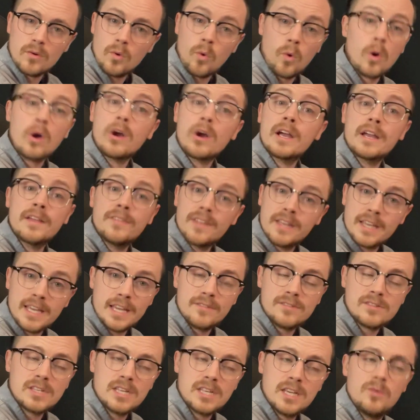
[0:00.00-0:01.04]
or in the key
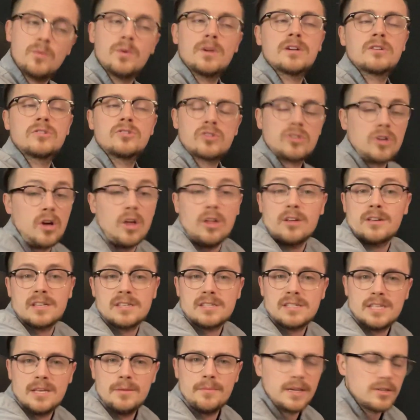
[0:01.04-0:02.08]
of C, we could just call it a
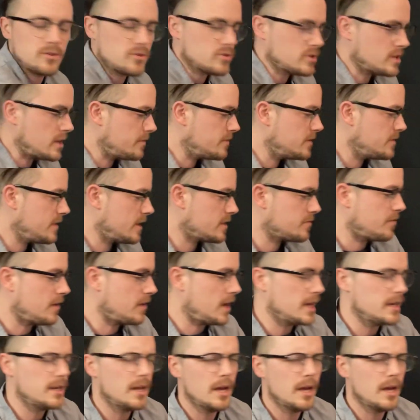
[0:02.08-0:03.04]
C major 7, that's fine,